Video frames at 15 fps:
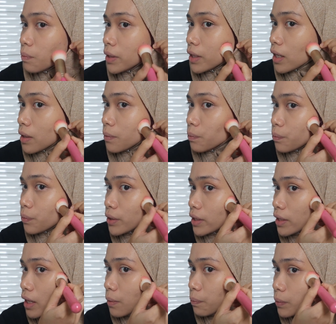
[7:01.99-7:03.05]
But I'm
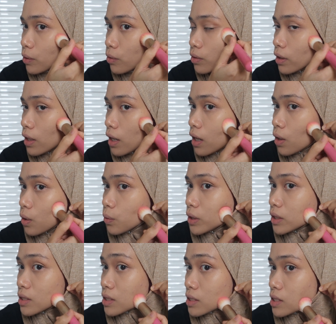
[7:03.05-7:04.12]
pretty happy on how
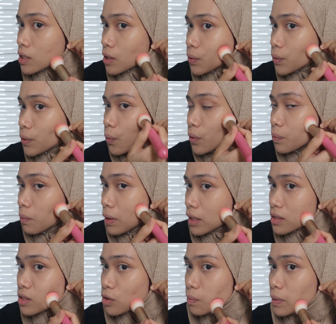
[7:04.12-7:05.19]
it turns out, how it
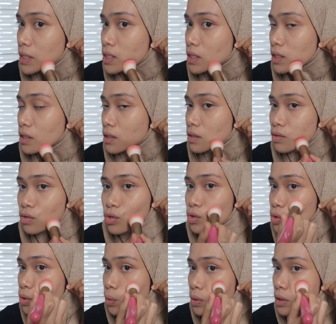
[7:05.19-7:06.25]
blends on my skin
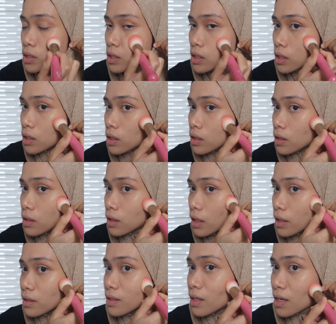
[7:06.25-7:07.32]
so easy.
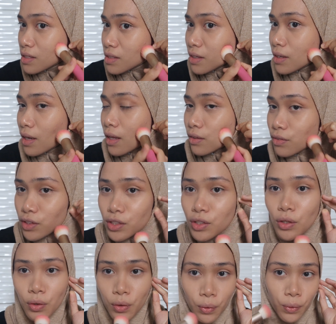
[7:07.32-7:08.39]
And it has that healthy
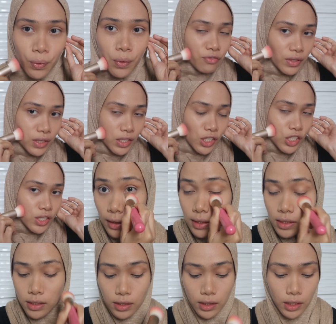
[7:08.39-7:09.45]
glow finish. Let's
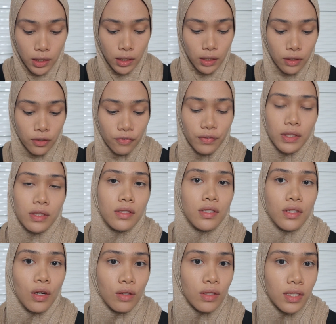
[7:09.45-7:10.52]
see if
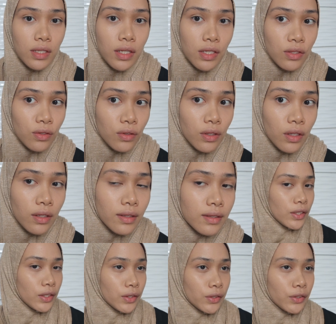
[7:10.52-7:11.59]
it's oxidized or not
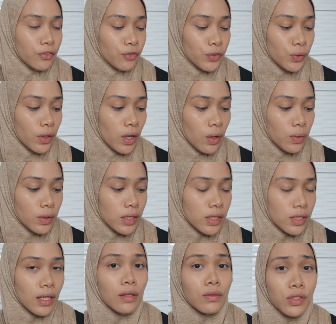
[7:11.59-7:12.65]
in a few
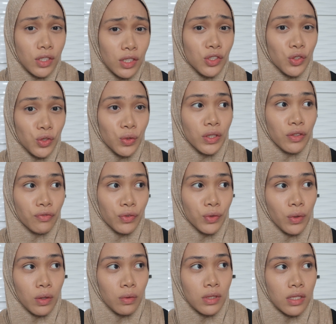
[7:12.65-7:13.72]
hours. I'll try to do it in a few
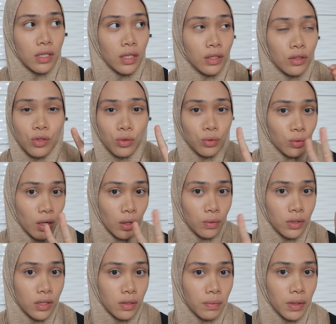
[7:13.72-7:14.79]
hours, like 2
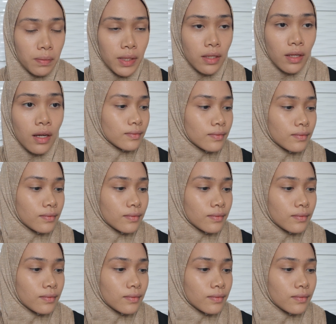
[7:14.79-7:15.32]
hours maybe.